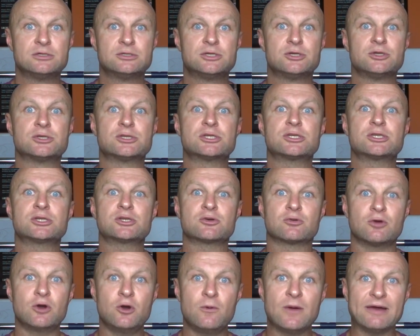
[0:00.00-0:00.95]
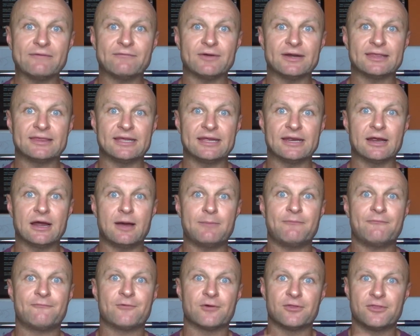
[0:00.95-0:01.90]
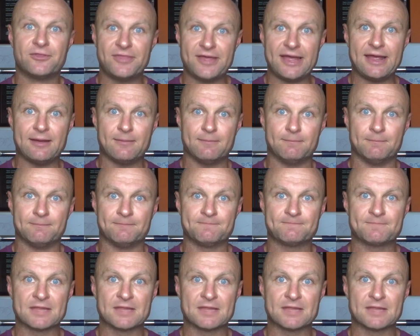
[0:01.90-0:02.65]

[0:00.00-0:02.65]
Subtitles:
to screw everything up for them.